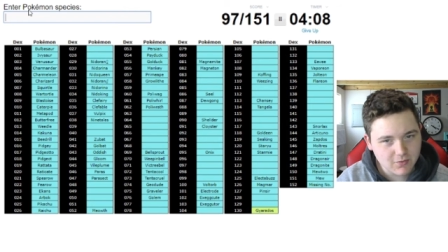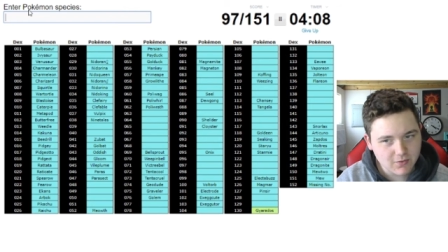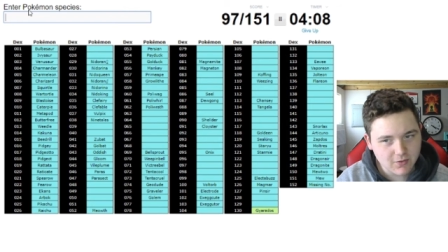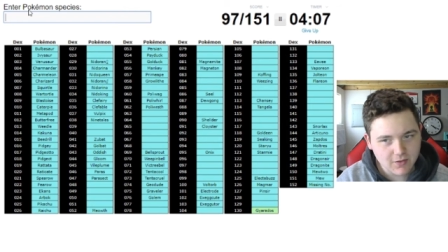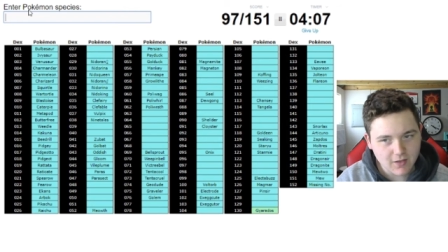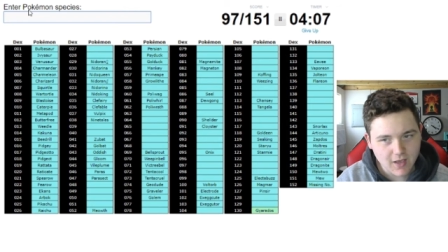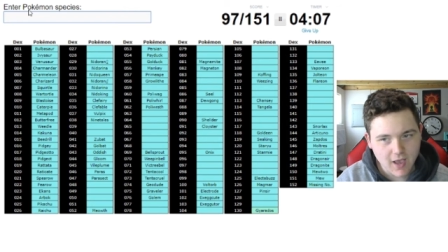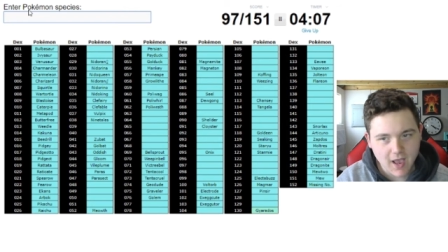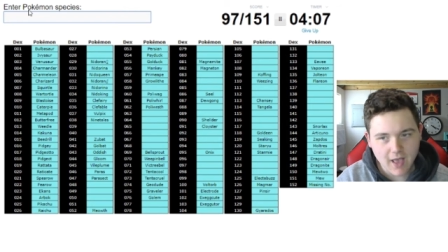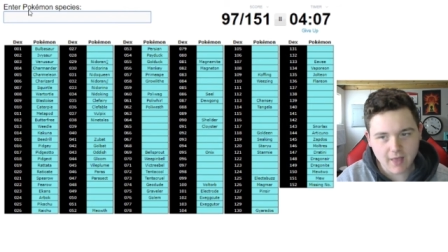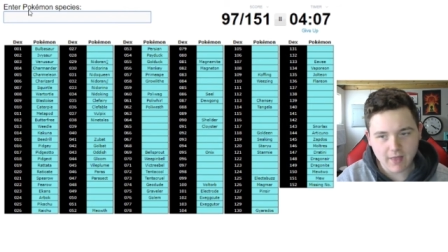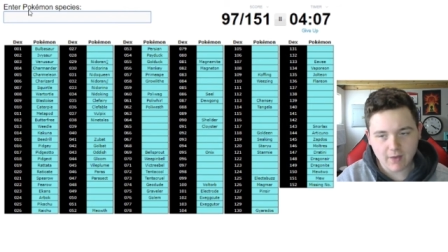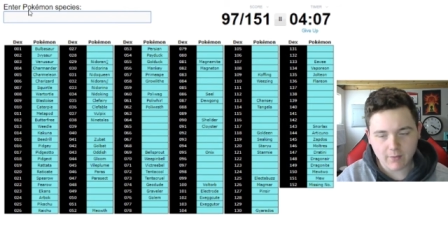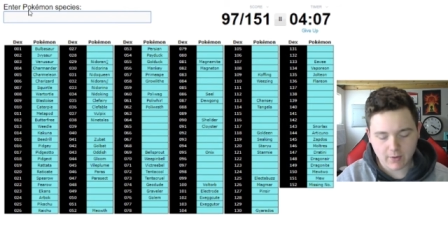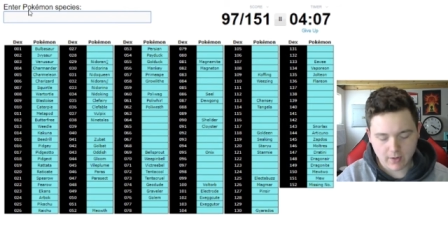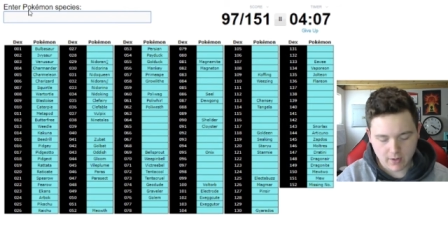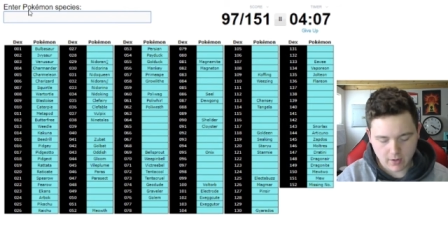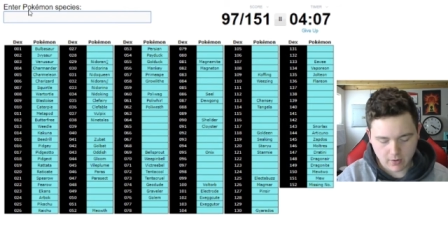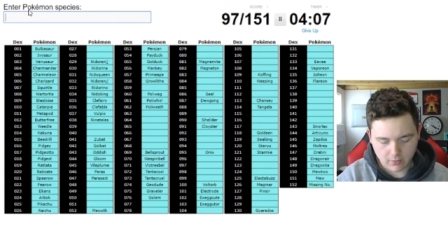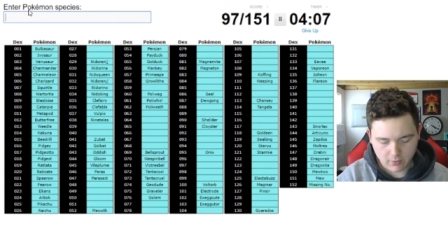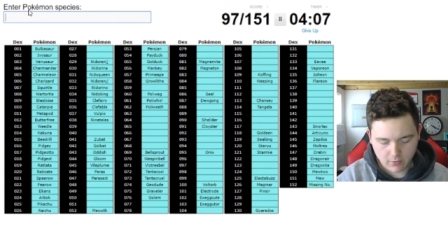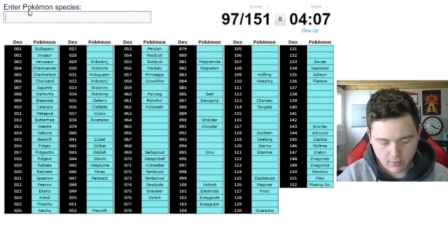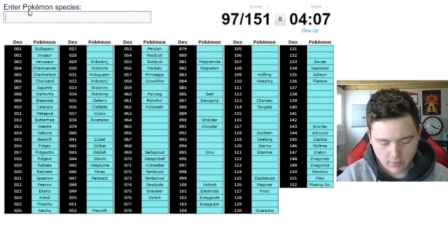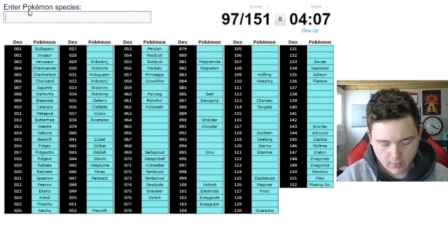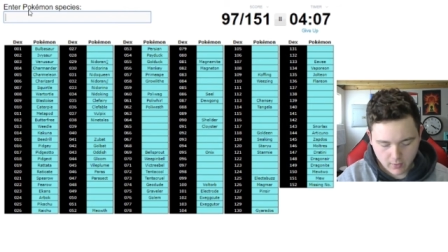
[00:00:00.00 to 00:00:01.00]
Yeah, there we go.
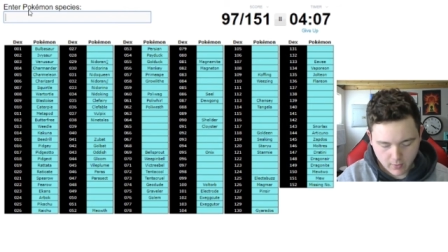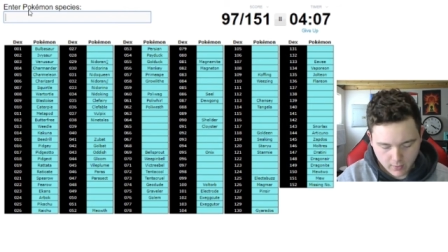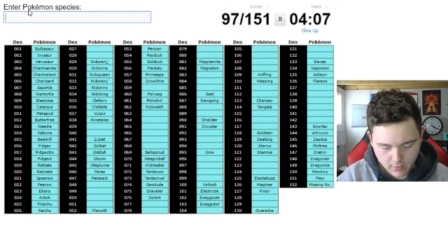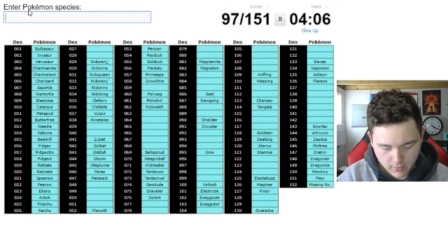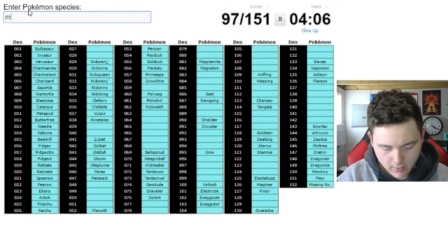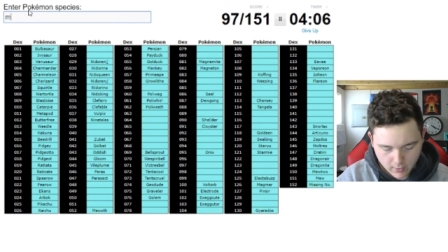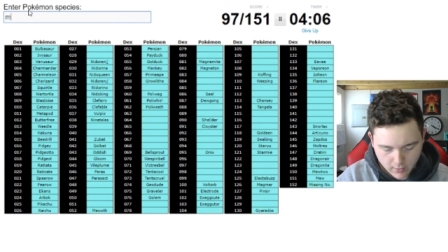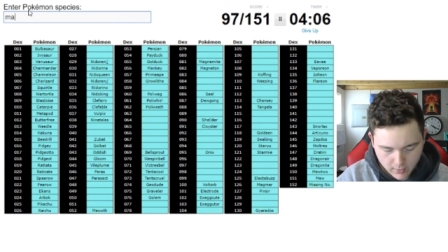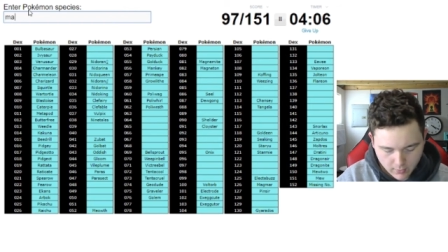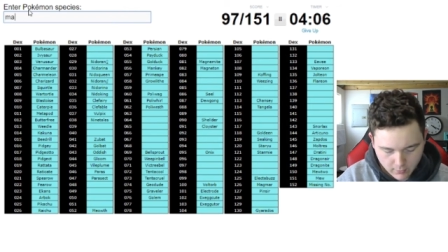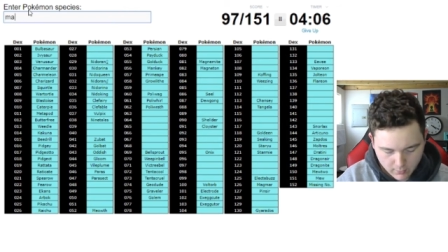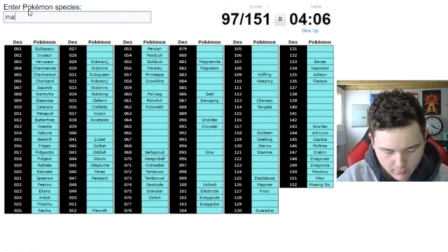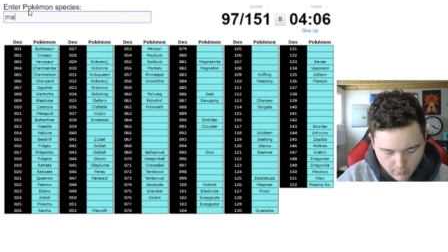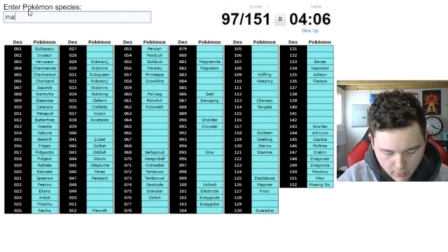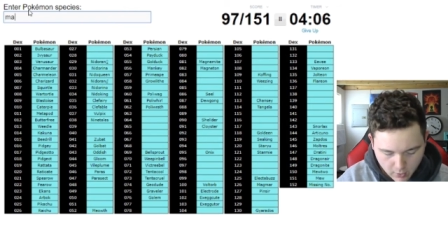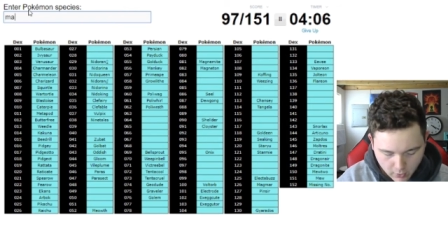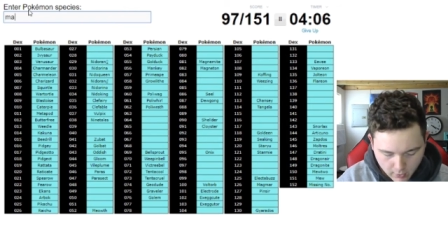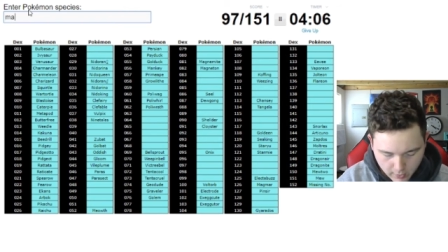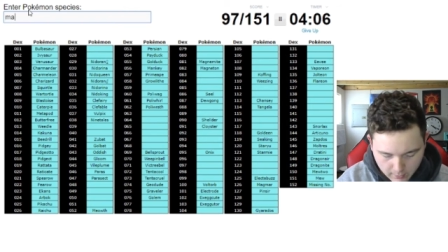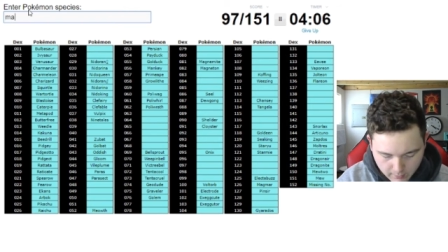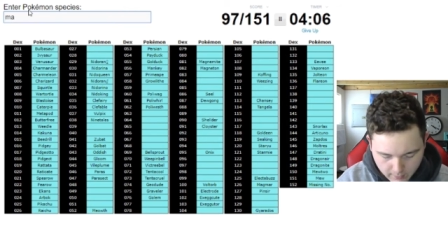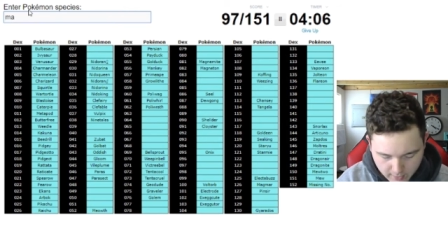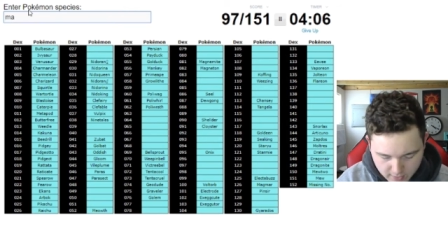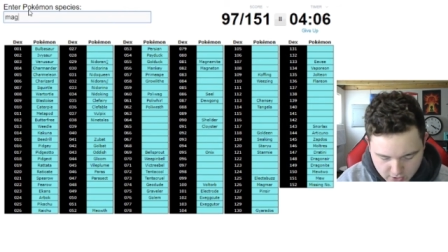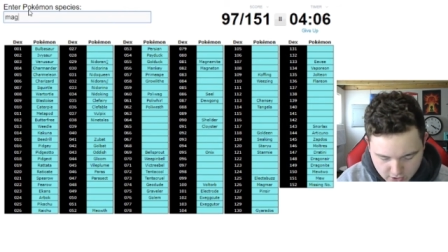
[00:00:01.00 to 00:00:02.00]

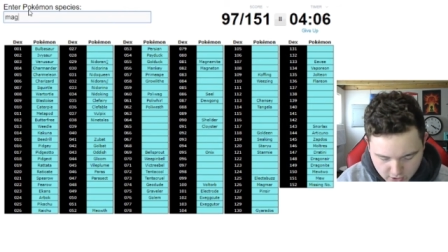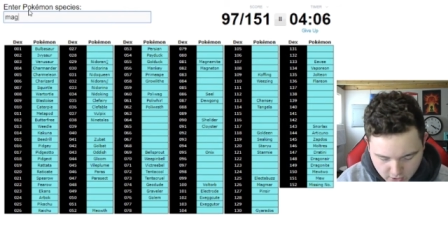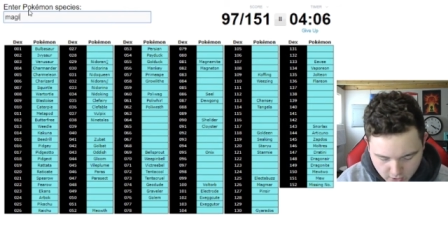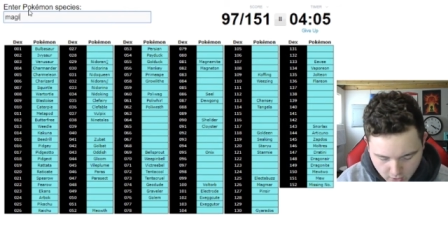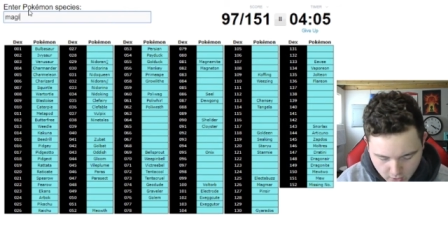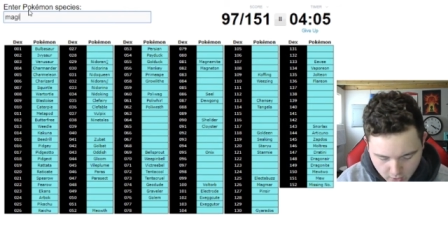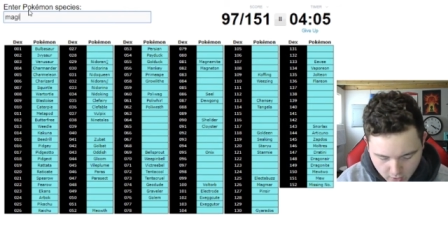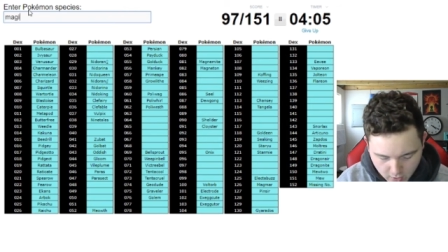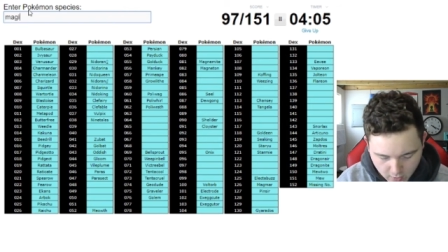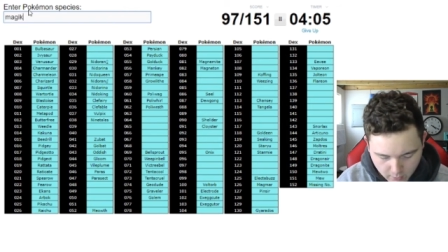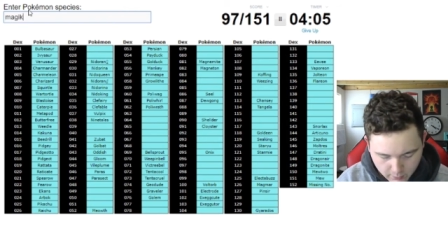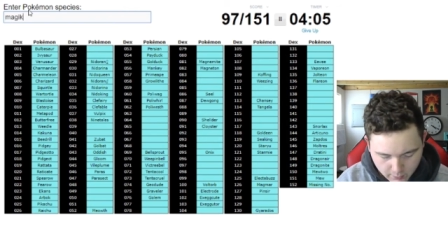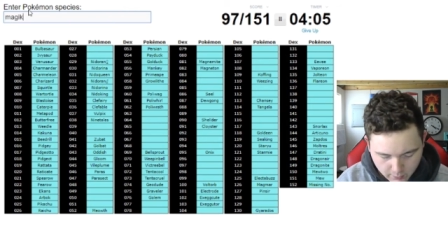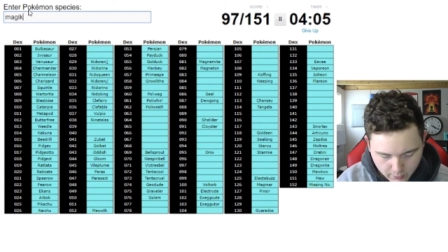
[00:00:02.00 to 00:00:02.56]
Alright, Magikarp.